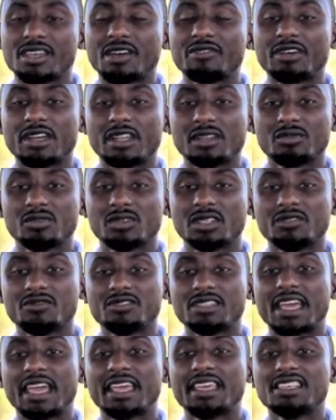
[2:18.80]
available.
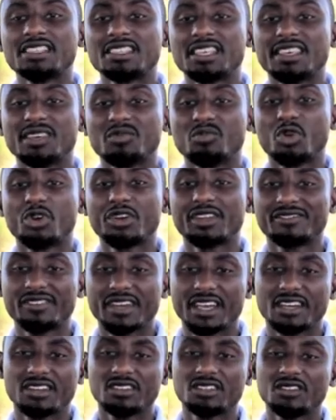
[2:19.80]
If there is, he bought a
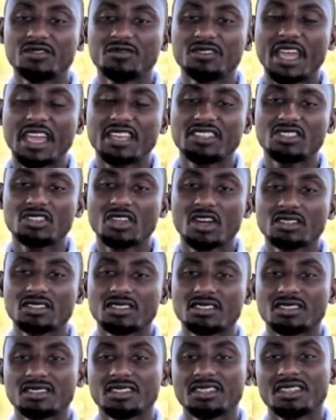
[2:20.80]
vehicle. If there is not,
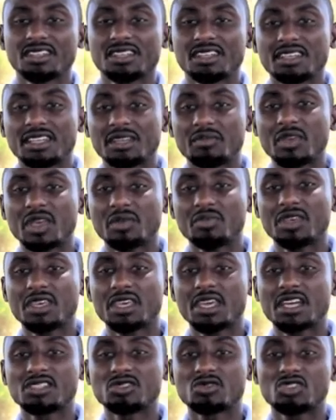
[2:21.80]
then maybe
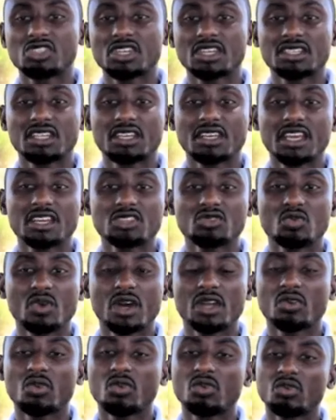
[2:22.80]
he has to check the next
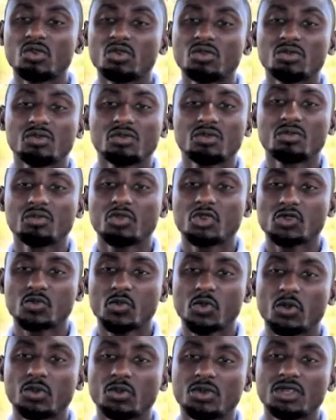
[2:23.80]
one or
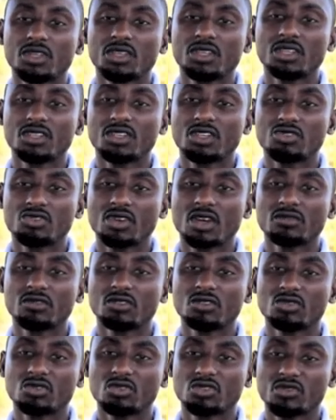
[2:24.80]
postpone the
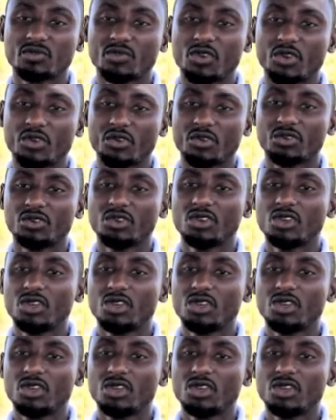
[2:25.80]
travel till tomorrow.